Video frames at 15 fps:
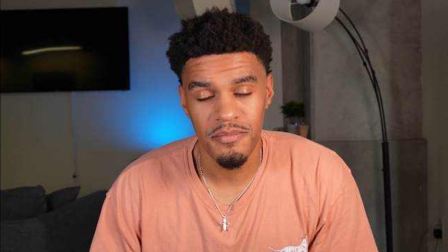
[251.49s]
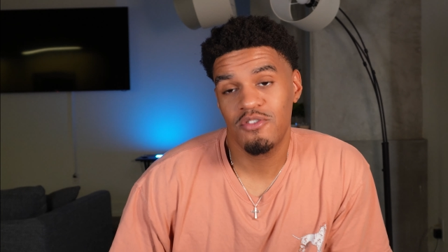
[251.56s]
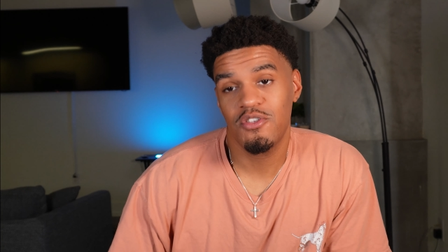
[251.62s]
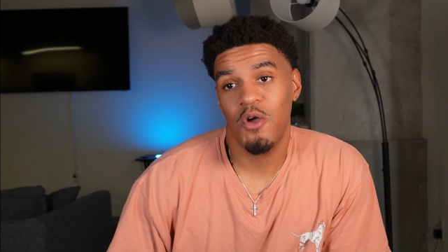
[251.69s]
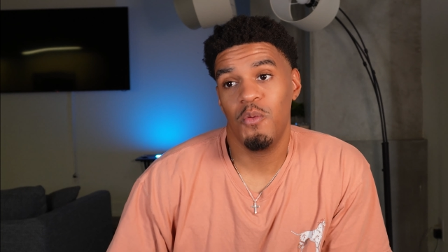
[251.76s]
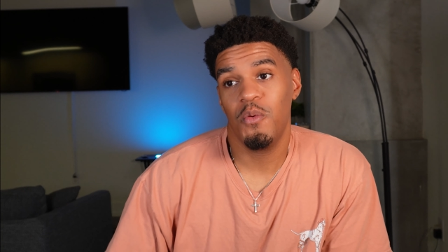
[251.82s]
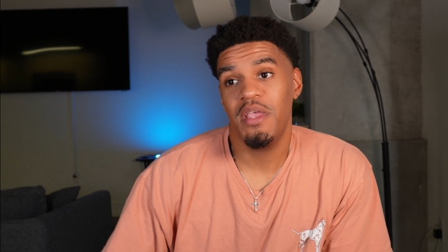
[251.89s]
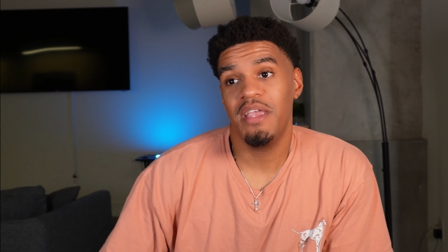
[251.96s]

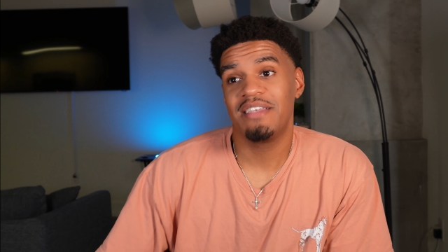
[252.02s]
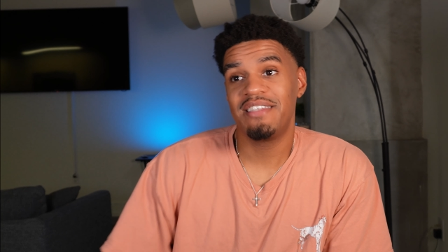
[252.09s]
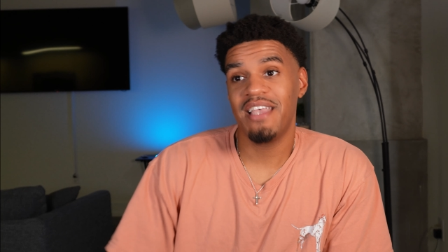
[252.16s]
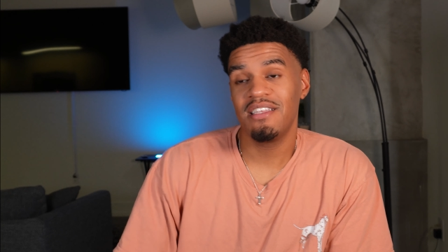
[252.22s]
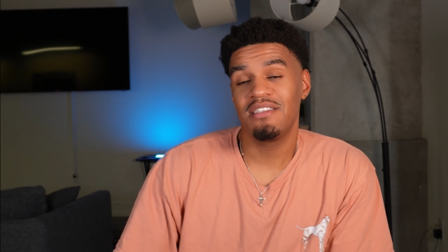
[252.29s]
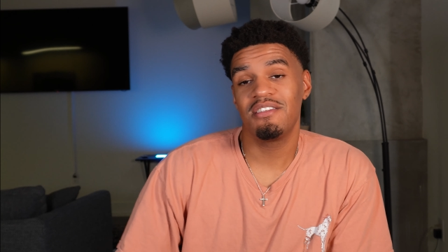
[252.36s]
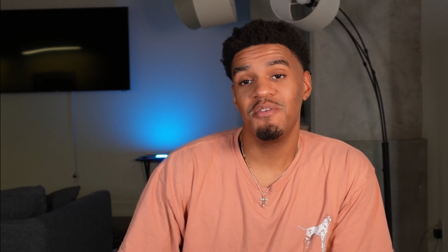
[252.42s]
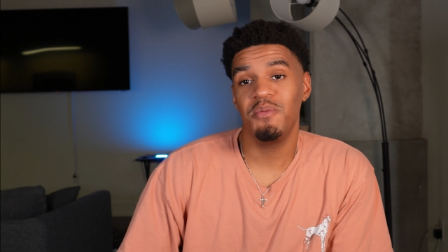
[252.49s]
So we
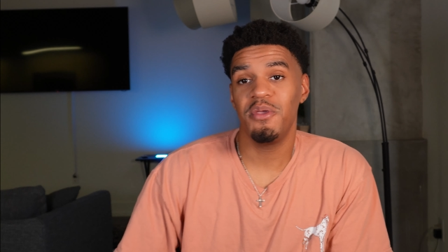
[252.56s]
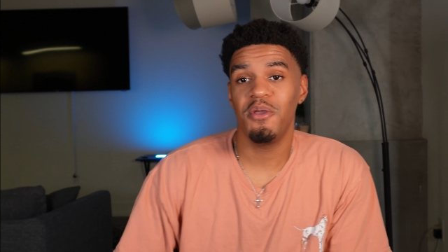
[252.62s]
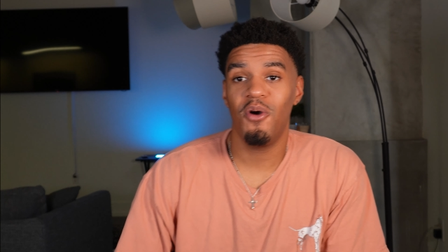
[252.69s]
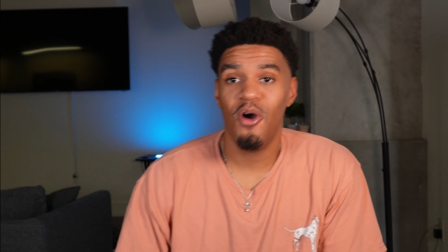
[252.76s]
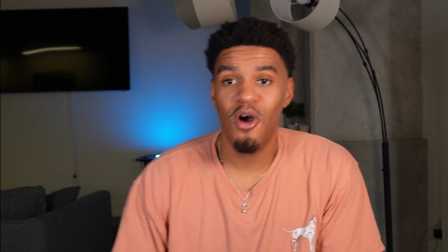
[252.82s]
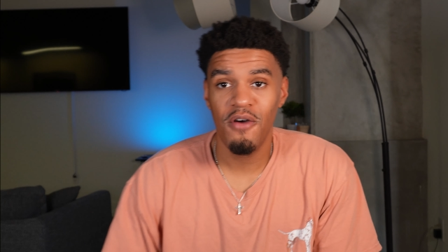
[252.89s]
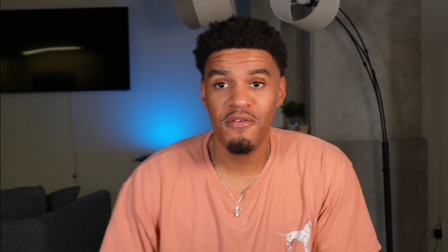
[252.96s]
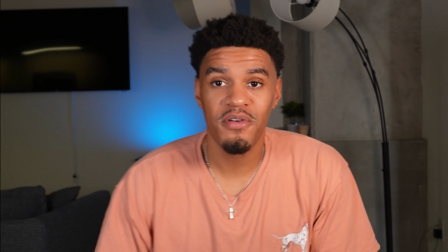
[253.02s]

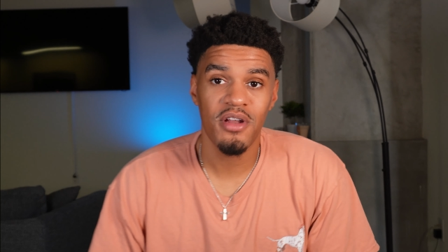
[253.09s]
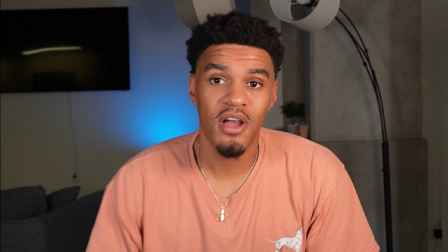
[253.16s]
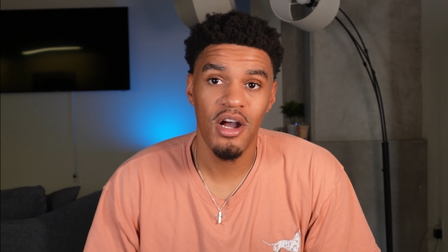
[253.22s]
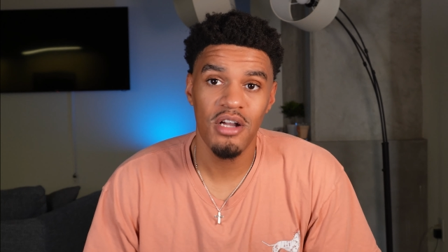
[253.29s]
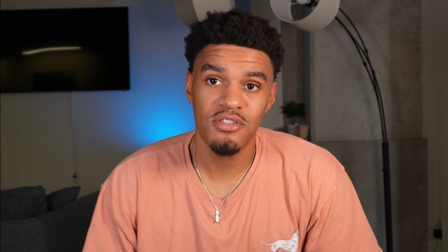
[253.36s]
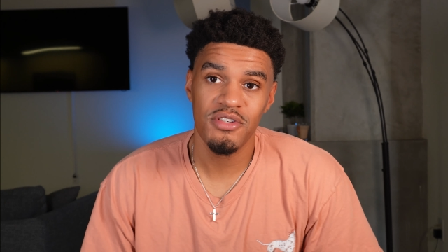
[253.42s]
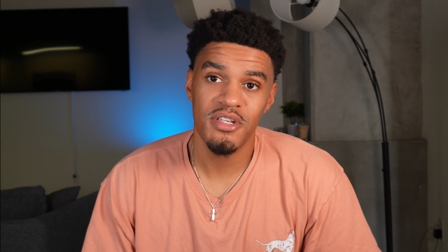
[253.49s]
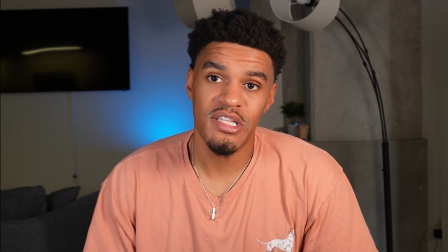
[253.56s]
offered
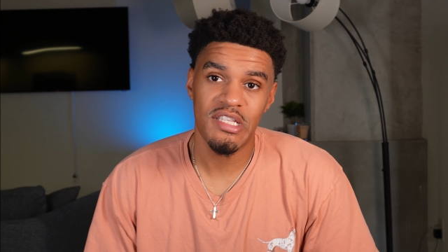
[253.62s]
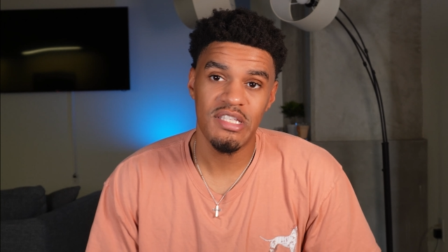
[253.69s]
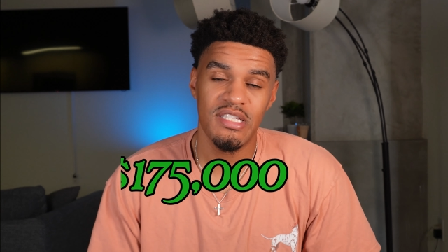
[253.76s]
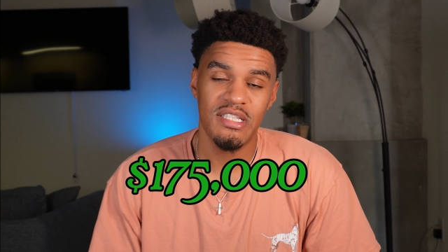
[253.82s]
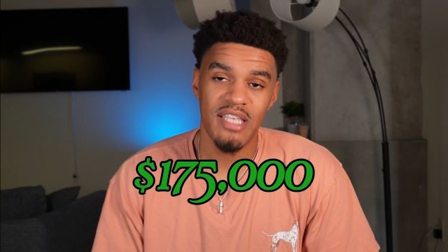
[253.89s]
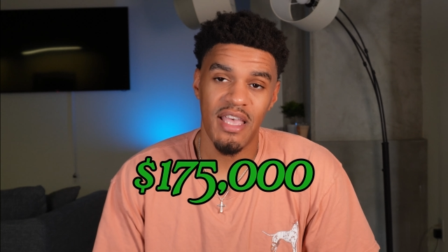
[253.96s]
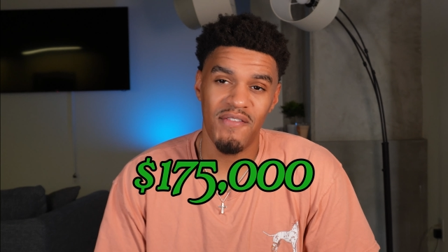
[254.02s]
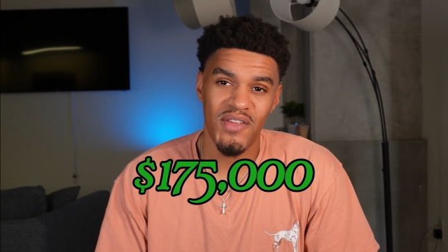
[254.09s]

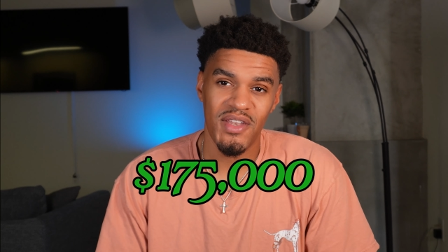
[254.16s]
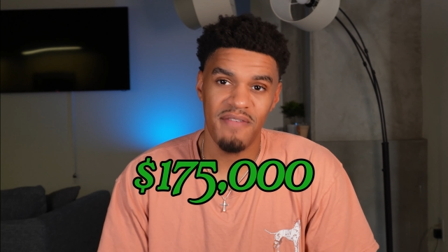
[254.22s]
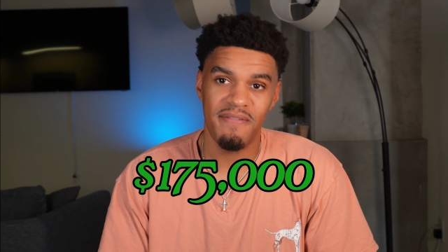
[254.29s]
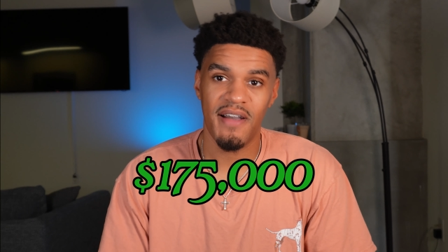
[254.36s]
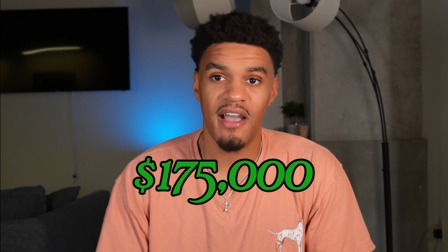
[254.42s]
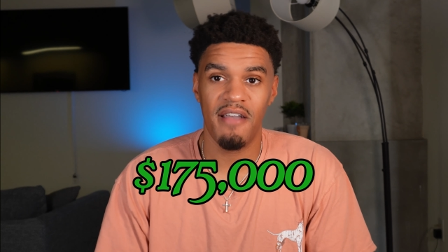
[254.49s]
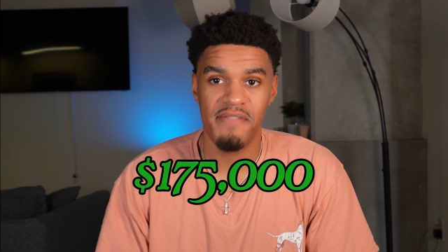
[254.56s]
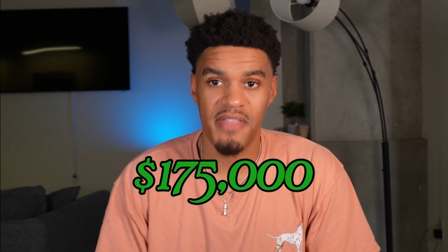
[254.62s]

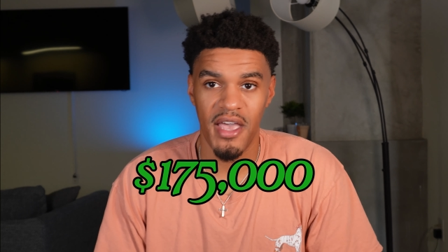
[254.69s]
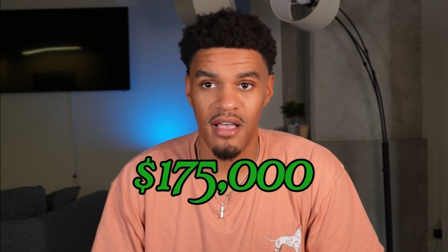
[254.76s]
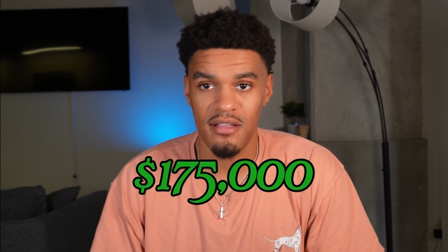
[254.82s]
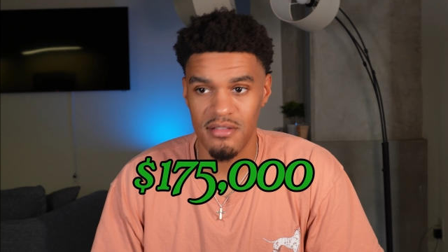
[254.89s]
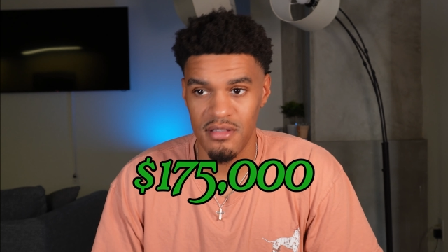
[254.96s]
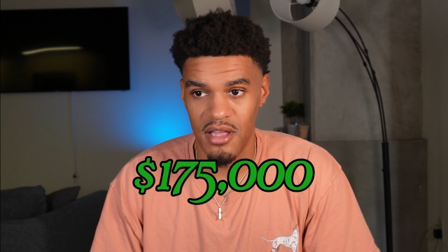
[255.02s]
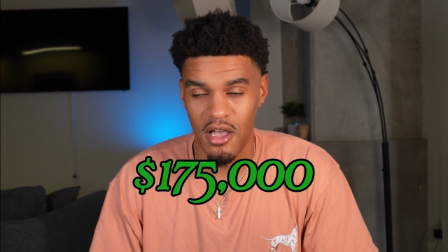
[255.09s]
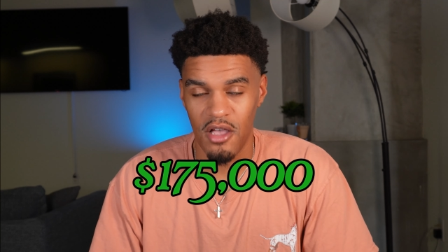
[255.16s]

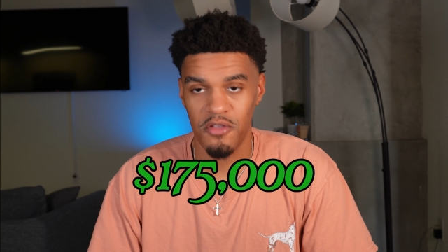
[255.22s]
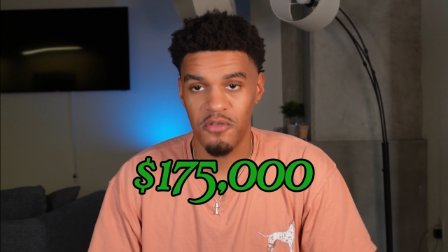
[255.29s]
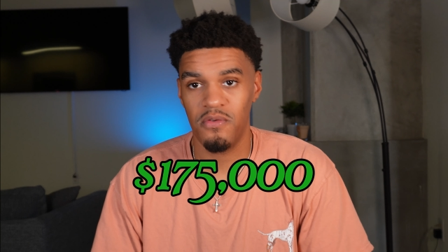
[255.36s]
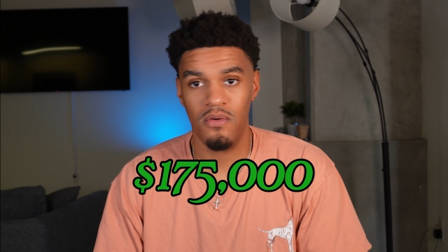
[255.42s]
$175,000